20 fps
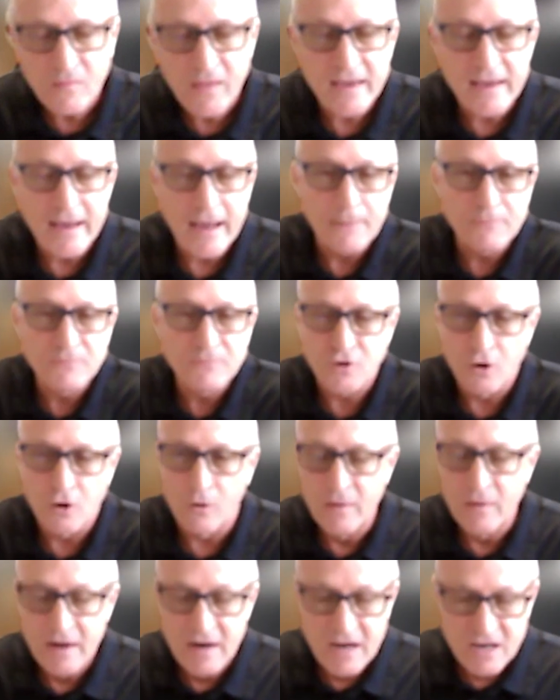Yeah.
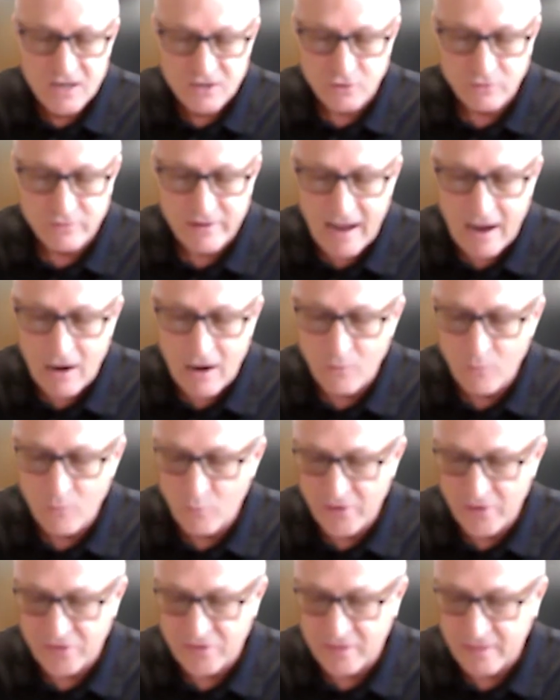So now
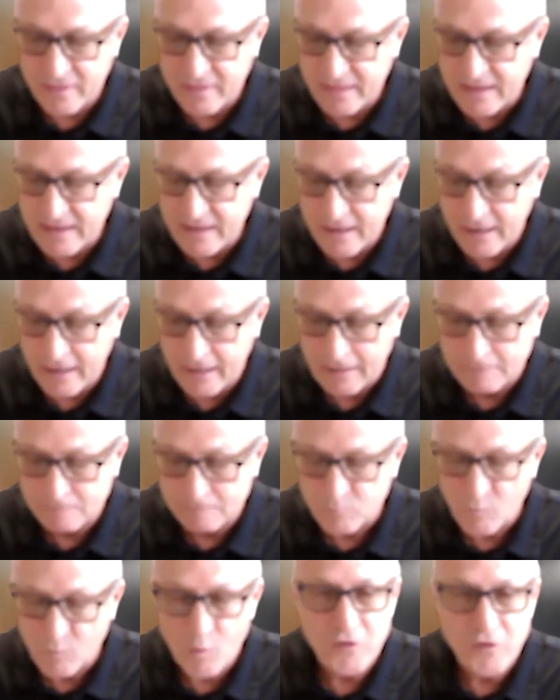with
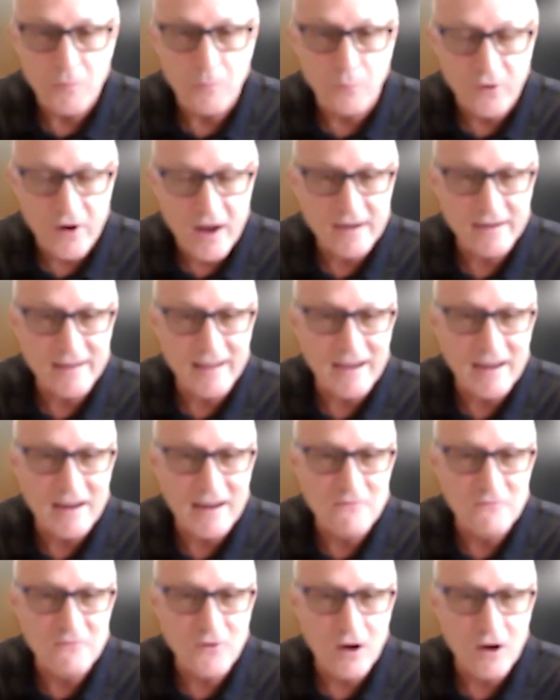with Brand getting
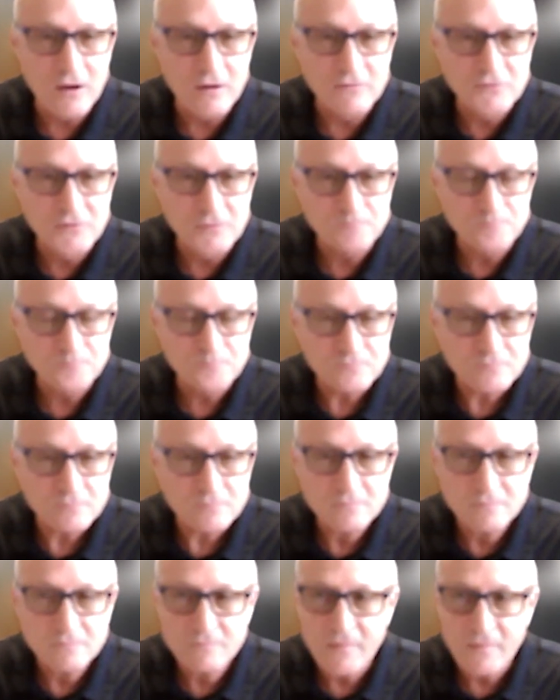involved,
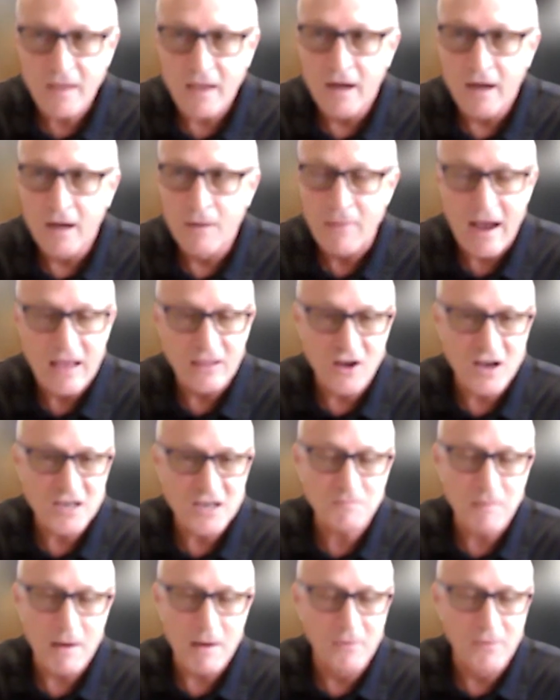I
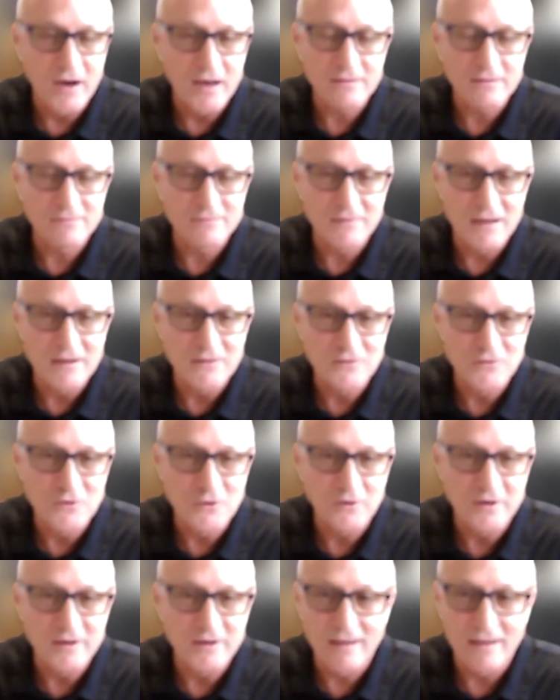lost my butt and
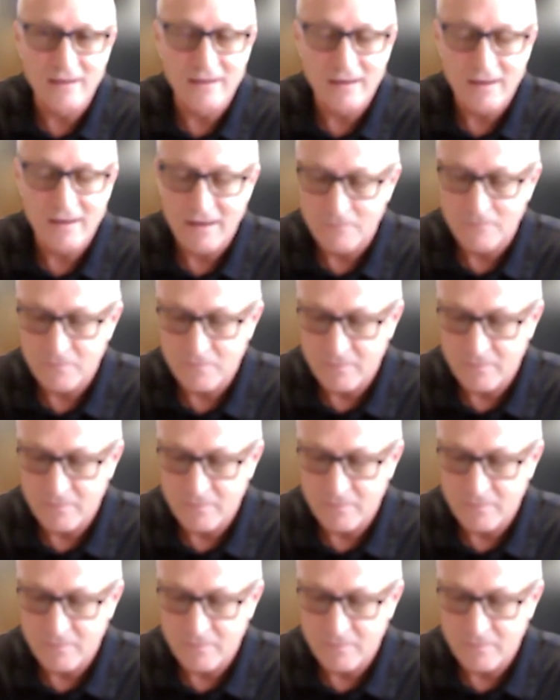doing the